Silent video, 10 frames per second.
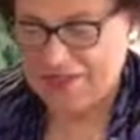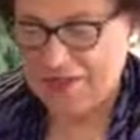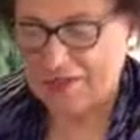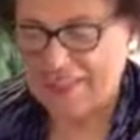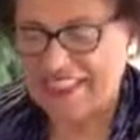
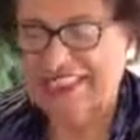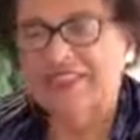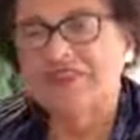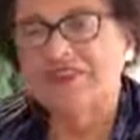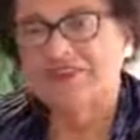when he
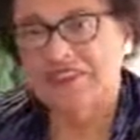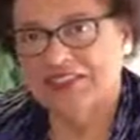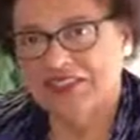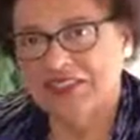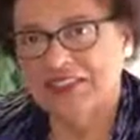left to
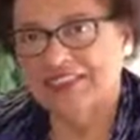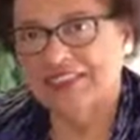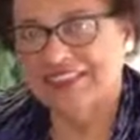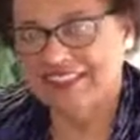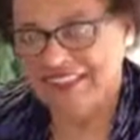go,
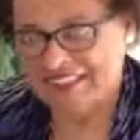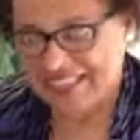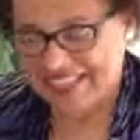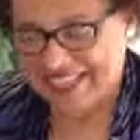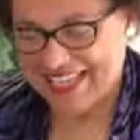
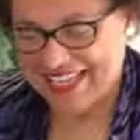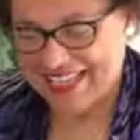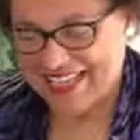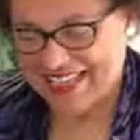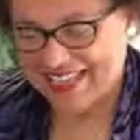
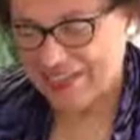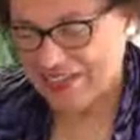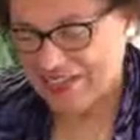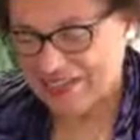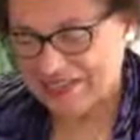and they
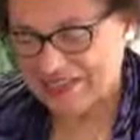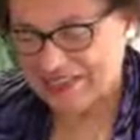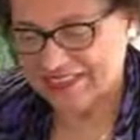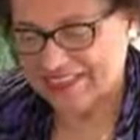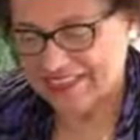hugged
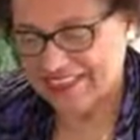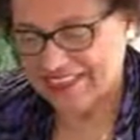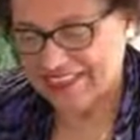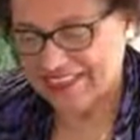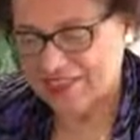and
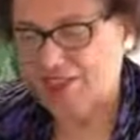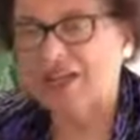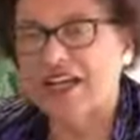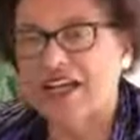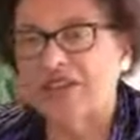he
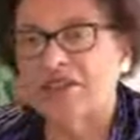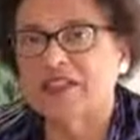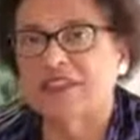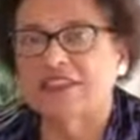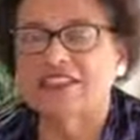cried
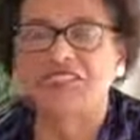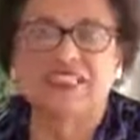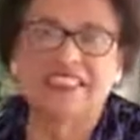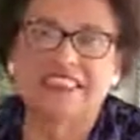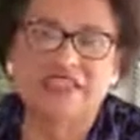because he thought
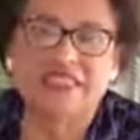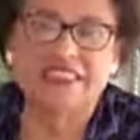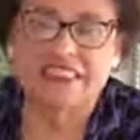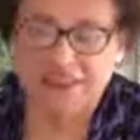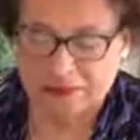he'd never
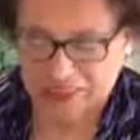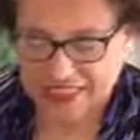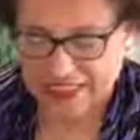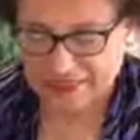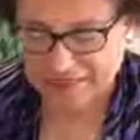see him again.